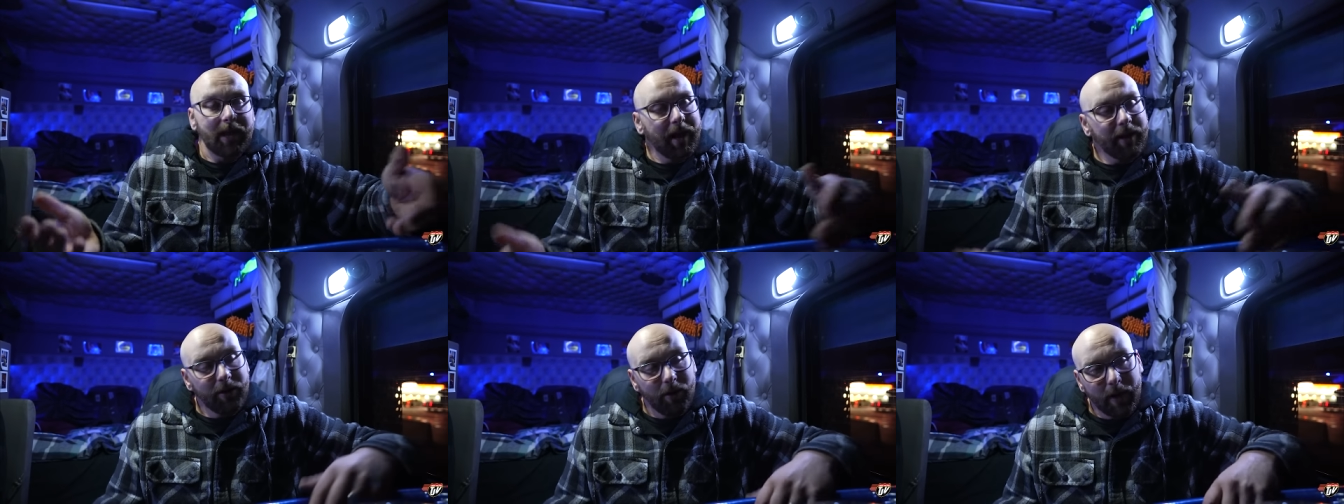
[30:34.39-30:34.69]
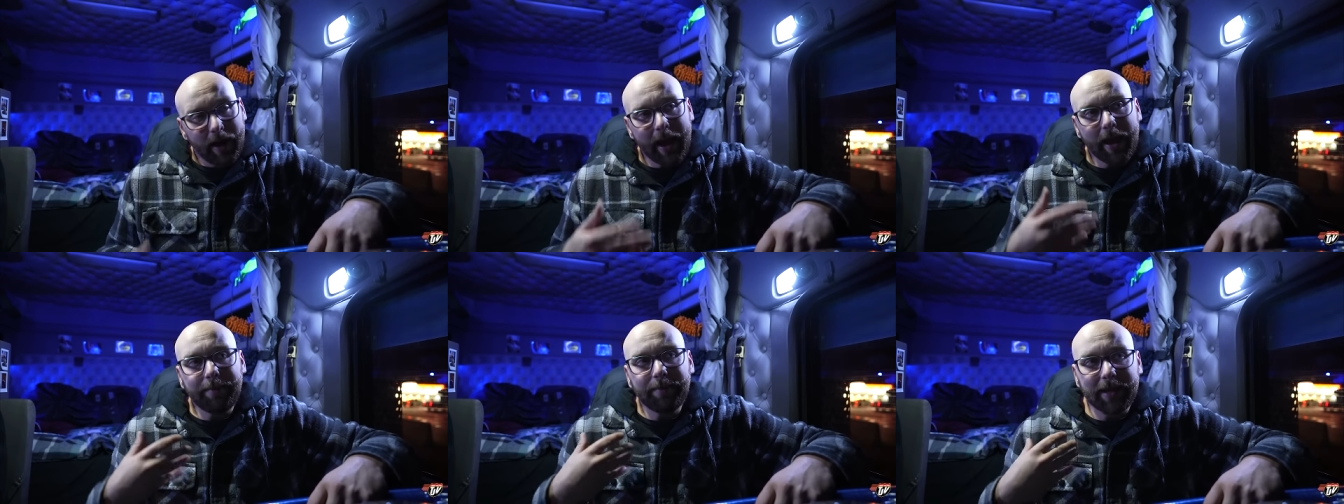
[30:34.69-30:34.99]
I know
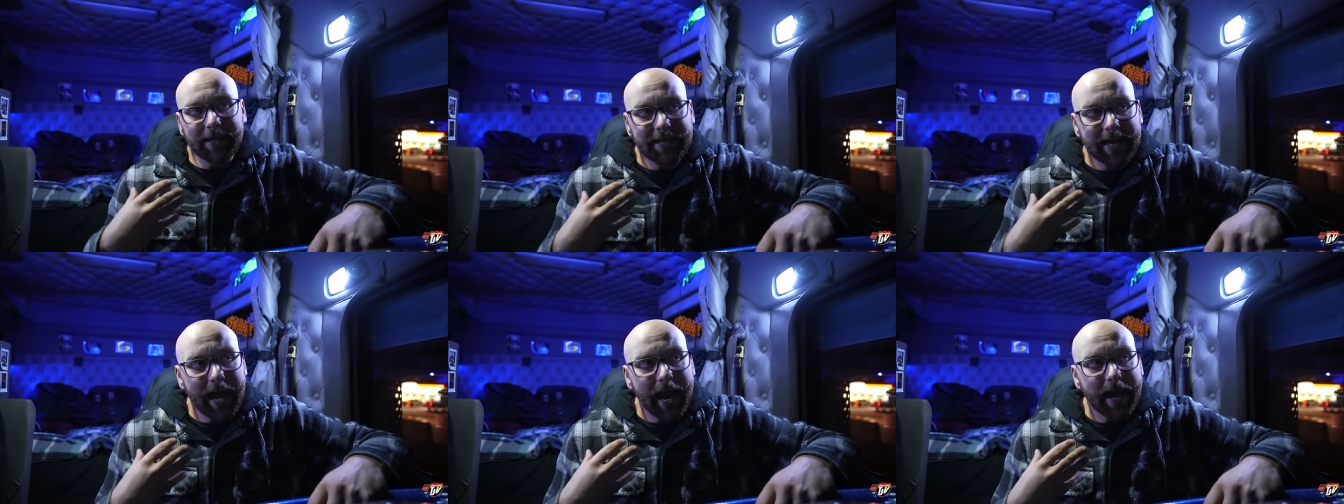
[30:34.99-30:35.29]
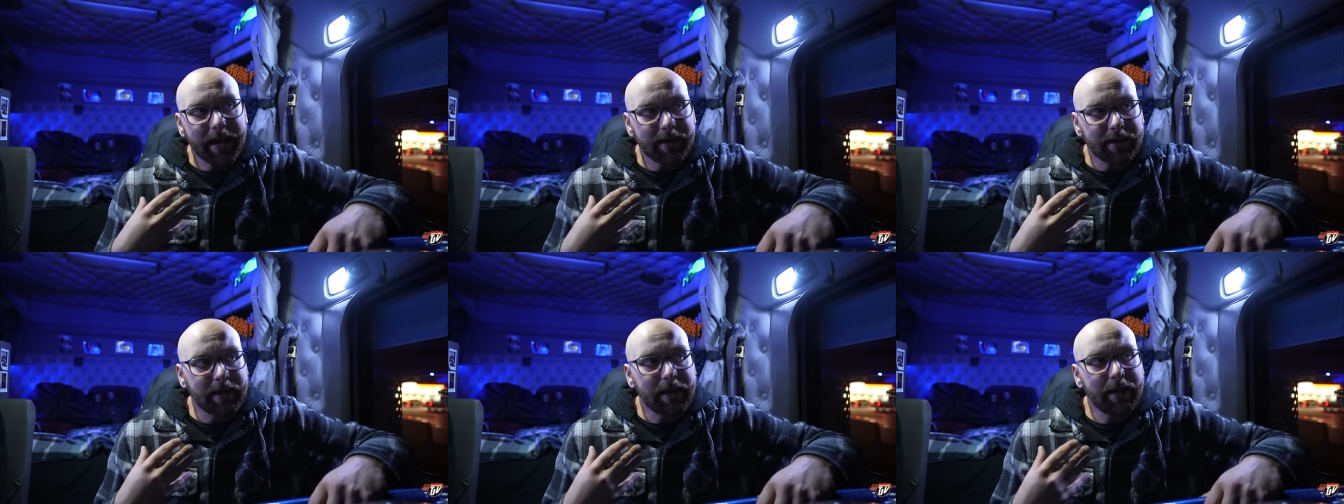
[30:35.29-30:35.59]
I had my
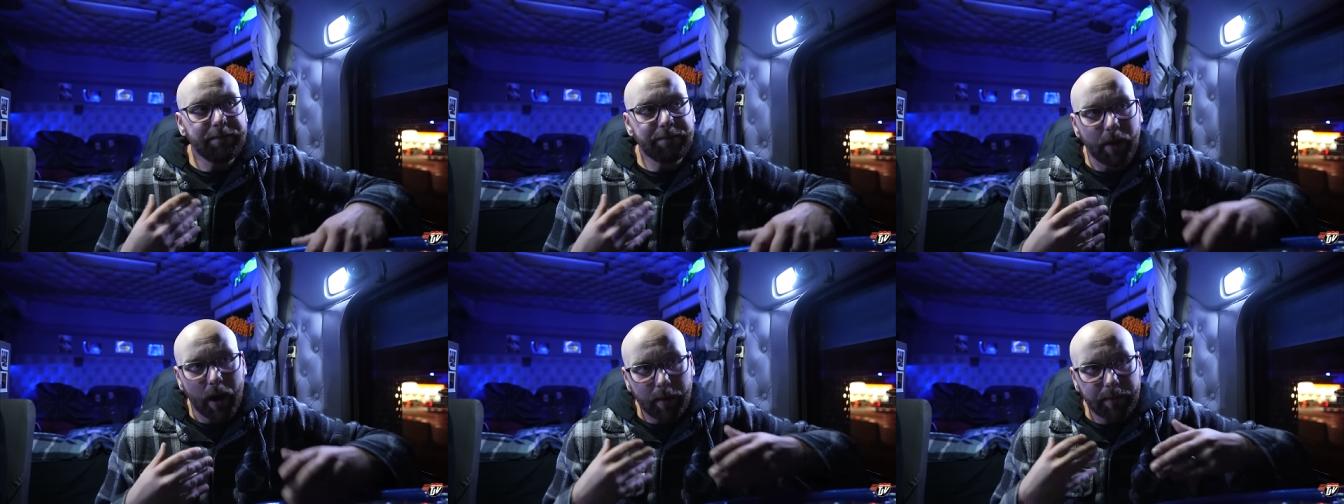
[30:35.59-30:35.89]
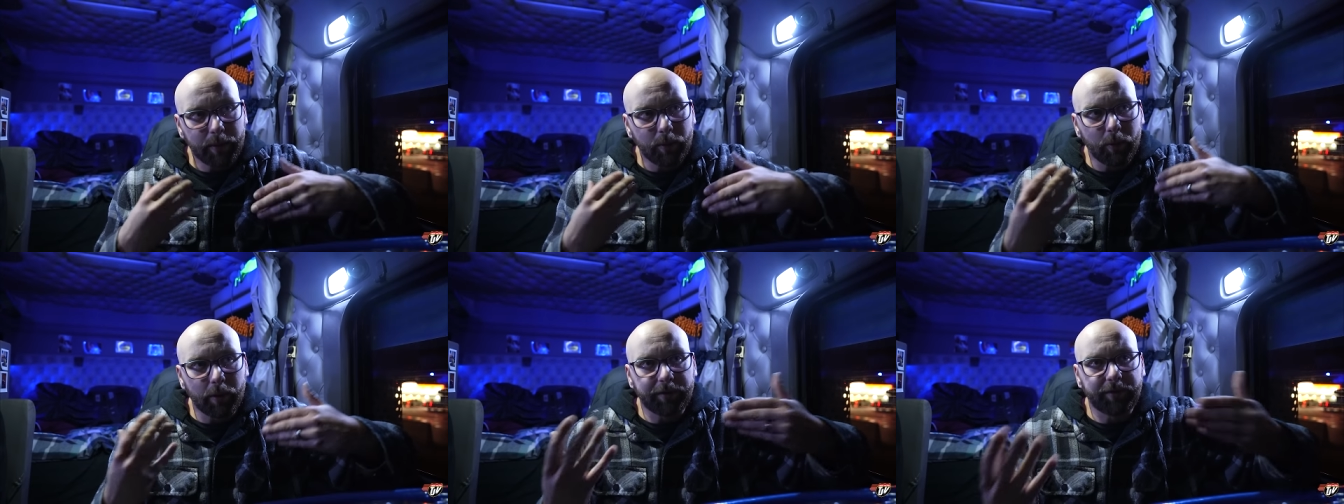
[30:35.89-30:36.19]
dad, and he
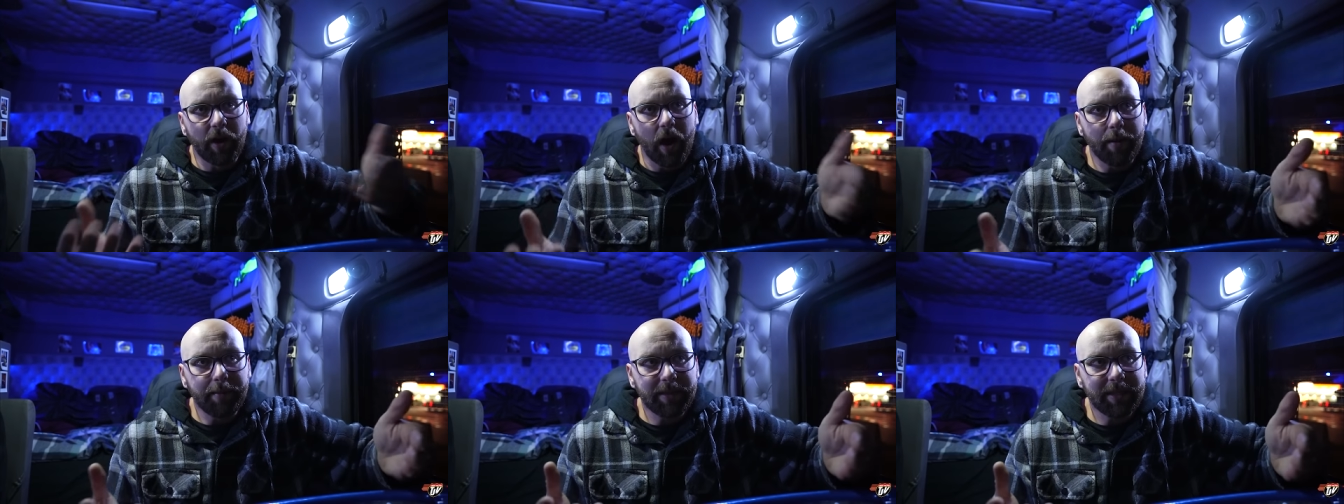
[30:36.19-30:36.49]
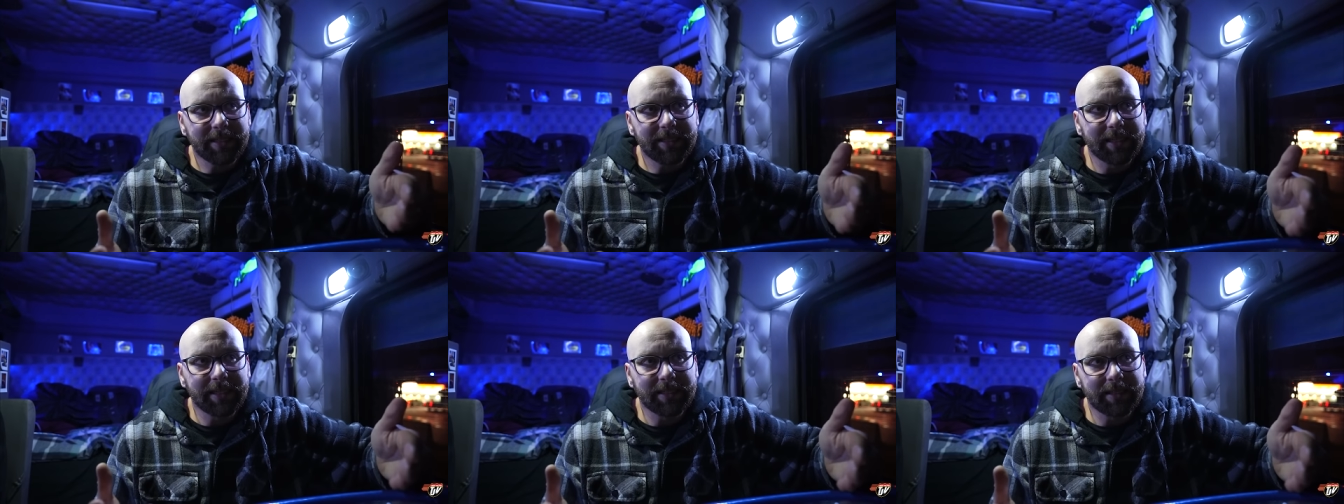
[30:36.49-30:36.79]
probably would have taught me
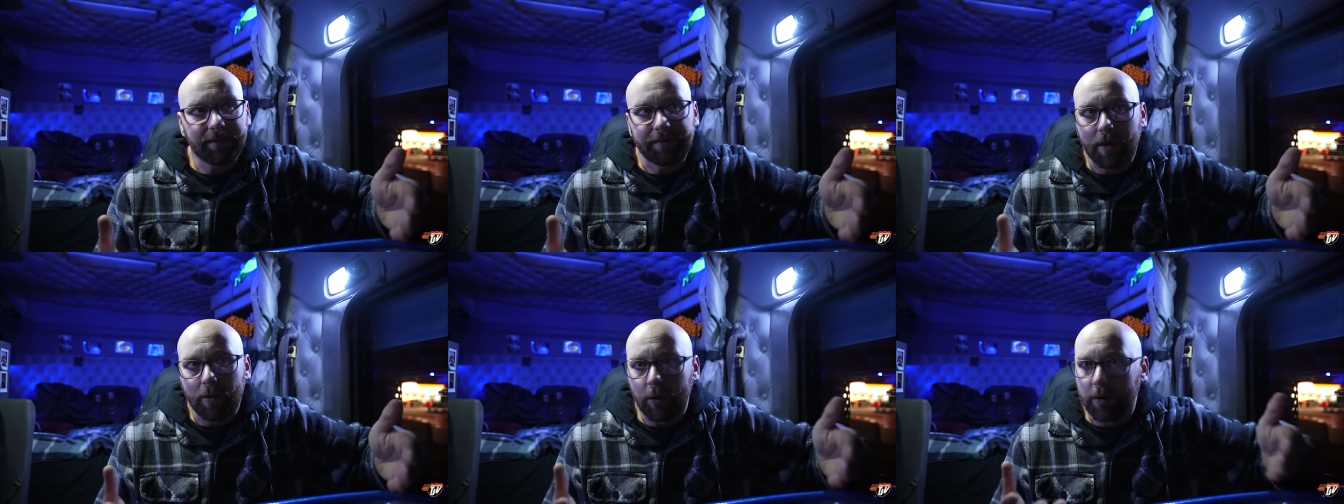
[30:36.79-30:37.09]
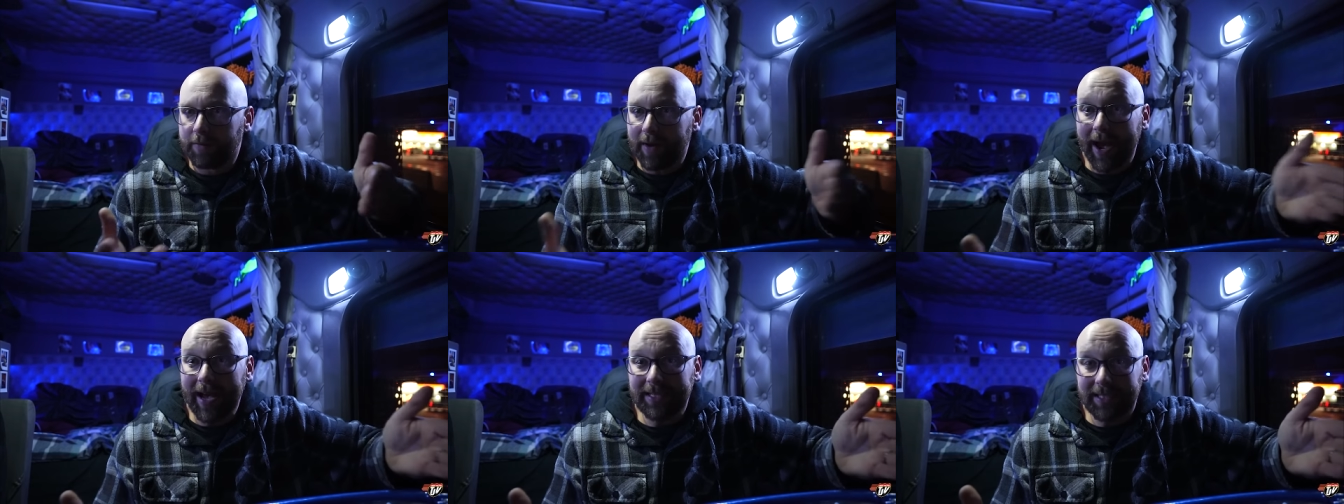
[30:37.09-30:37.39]
these things if I would
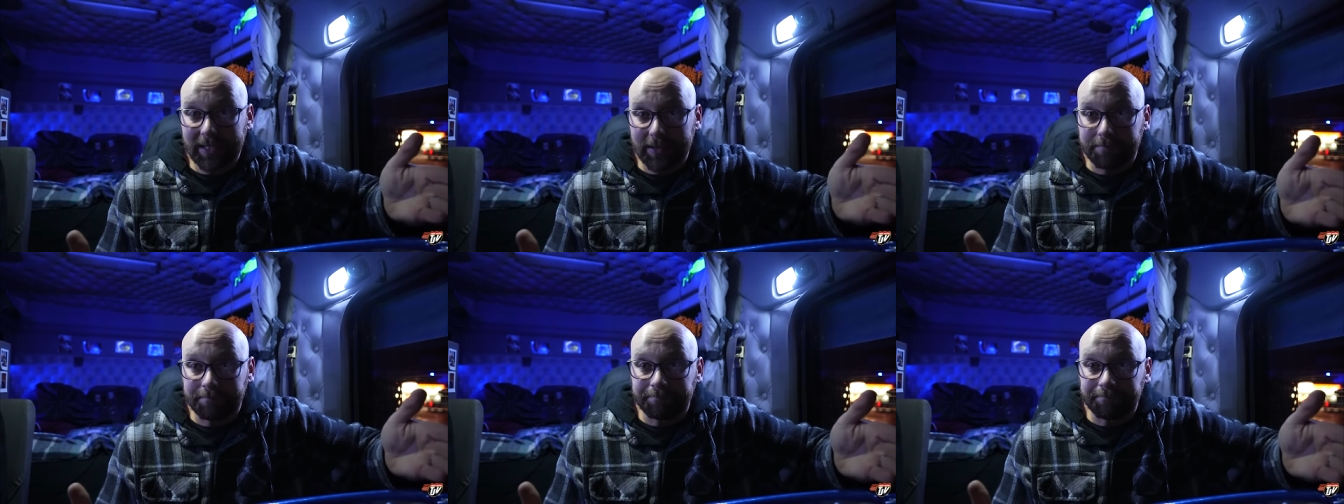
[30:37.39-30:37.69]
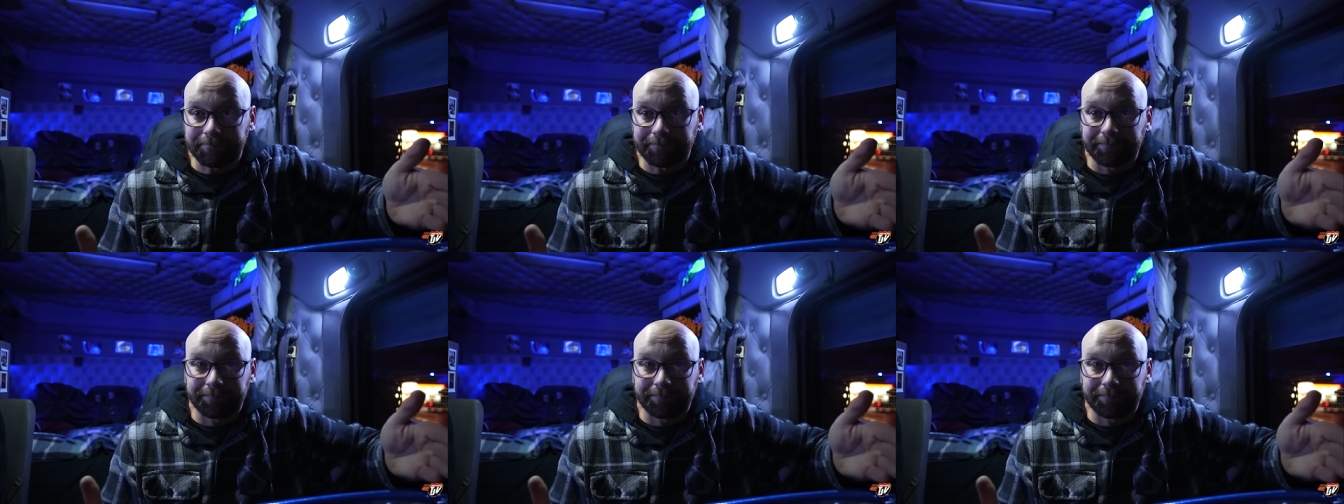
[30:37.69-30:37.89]
have asked him.